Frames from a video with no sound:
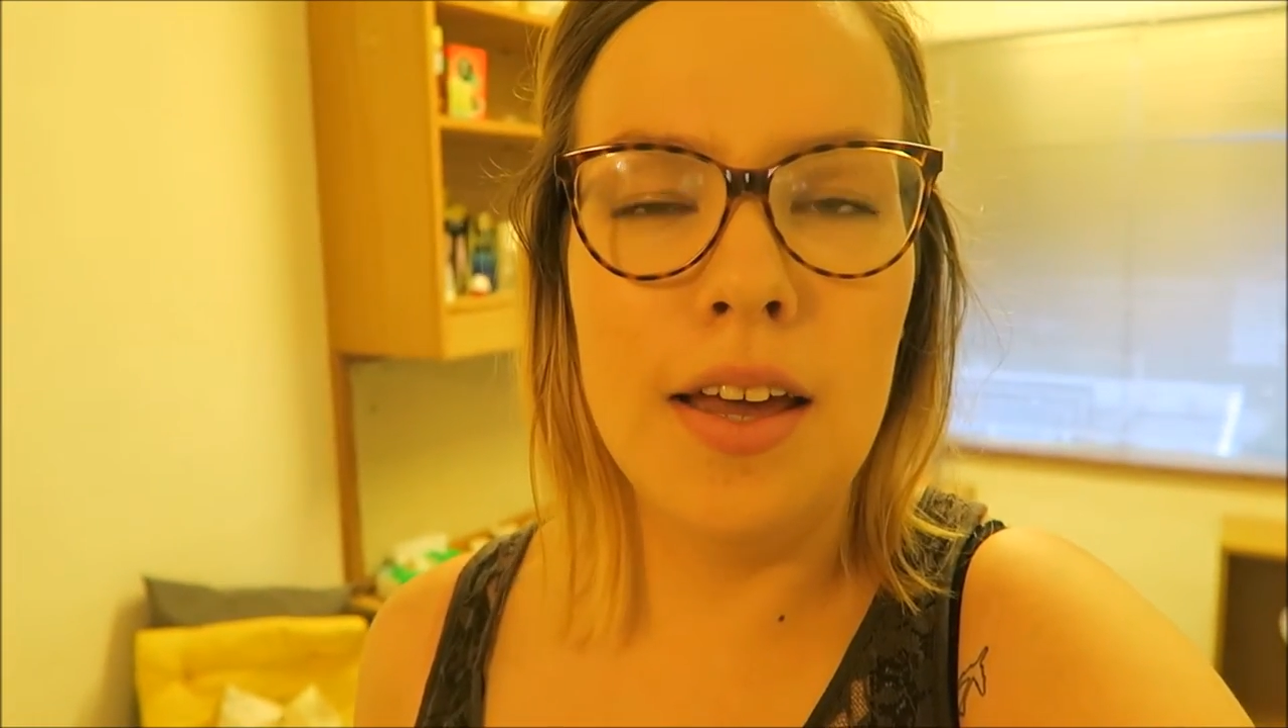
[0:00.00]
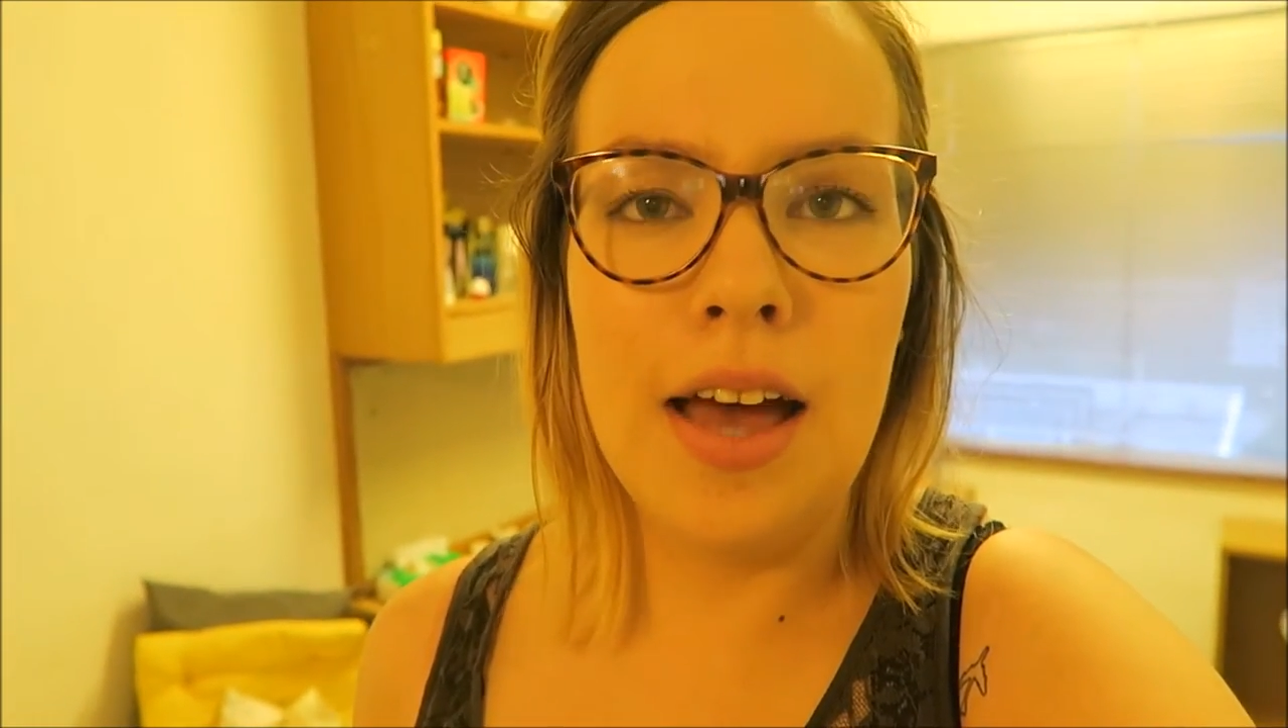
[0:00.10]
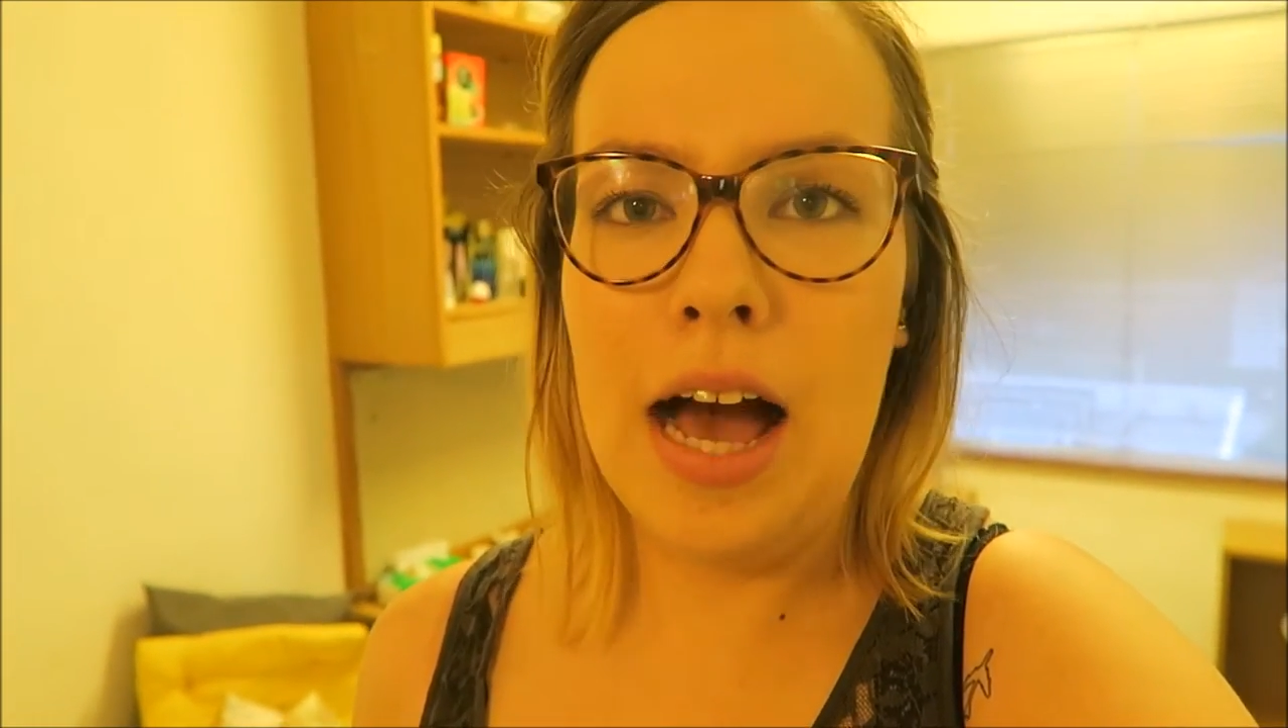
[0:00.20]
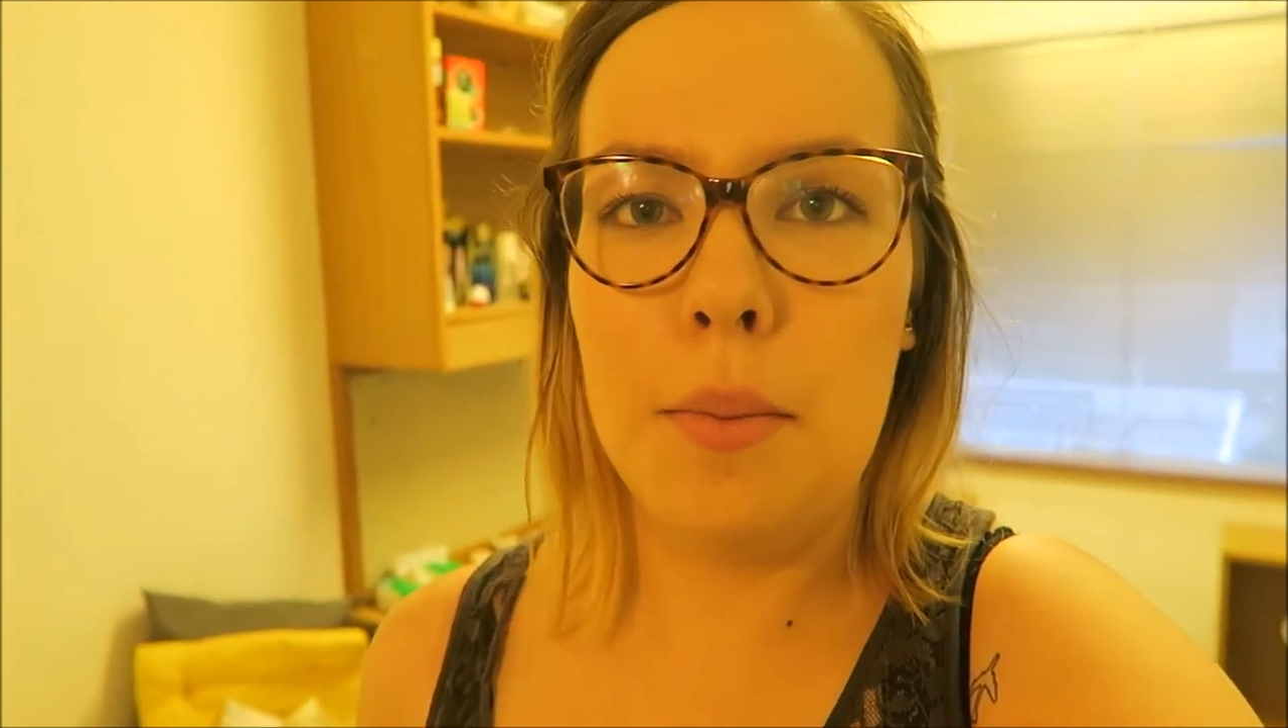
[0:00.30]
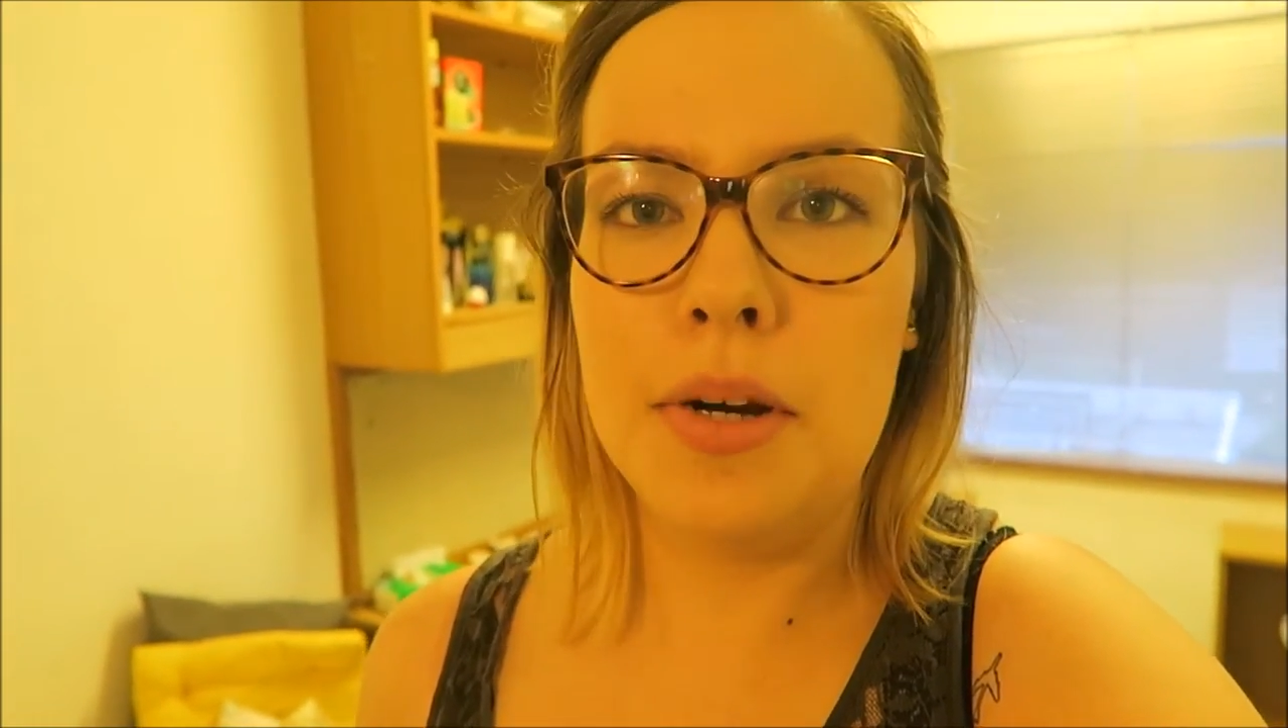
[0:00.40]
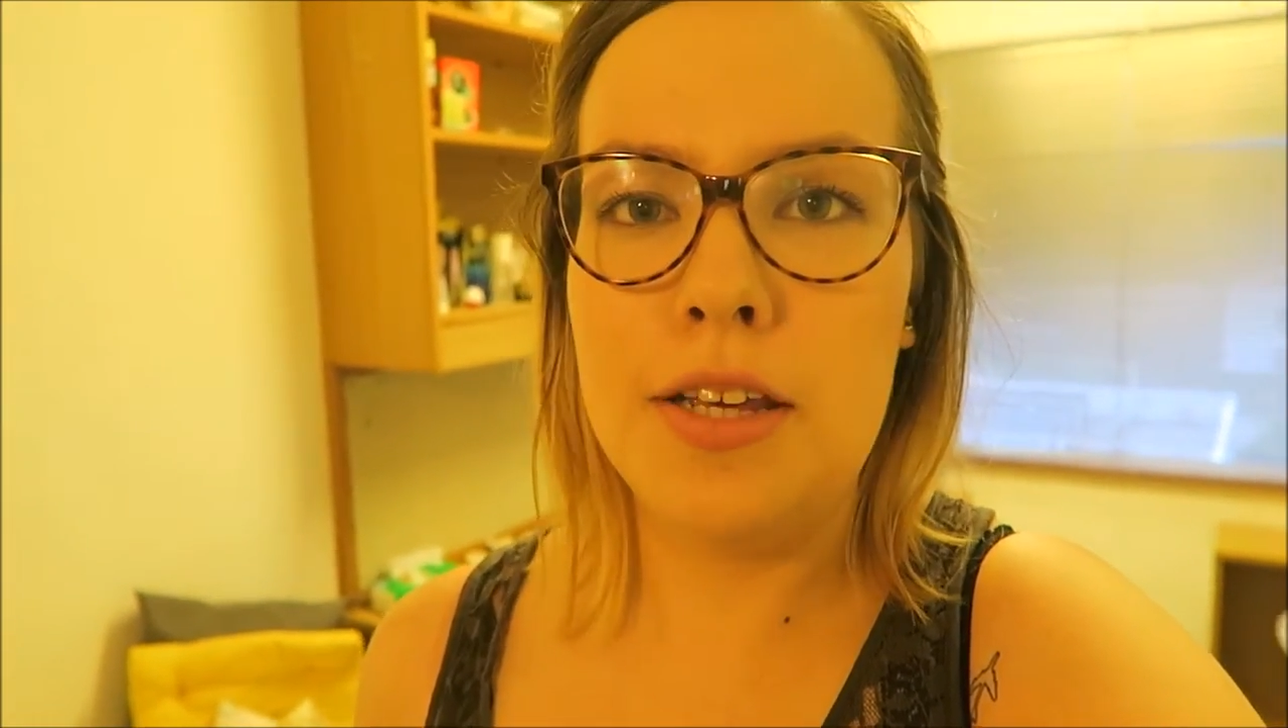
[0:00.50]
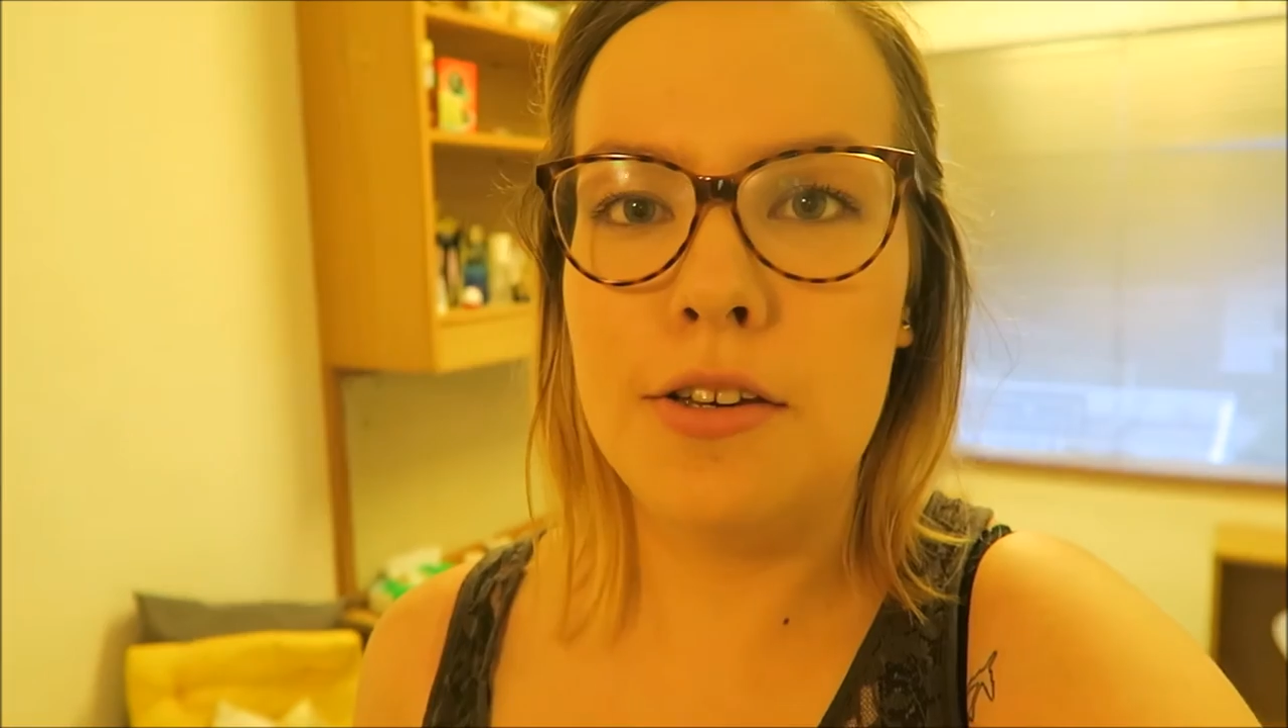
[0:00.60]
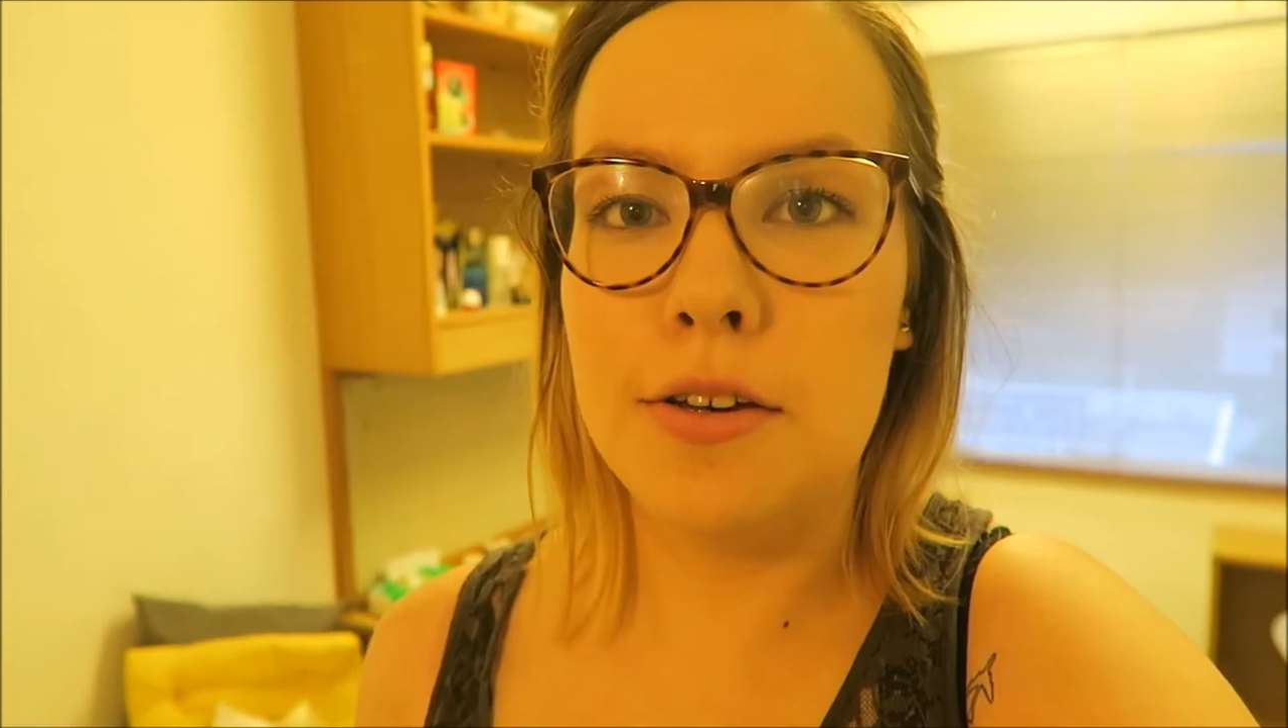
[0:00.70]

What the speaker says: how many you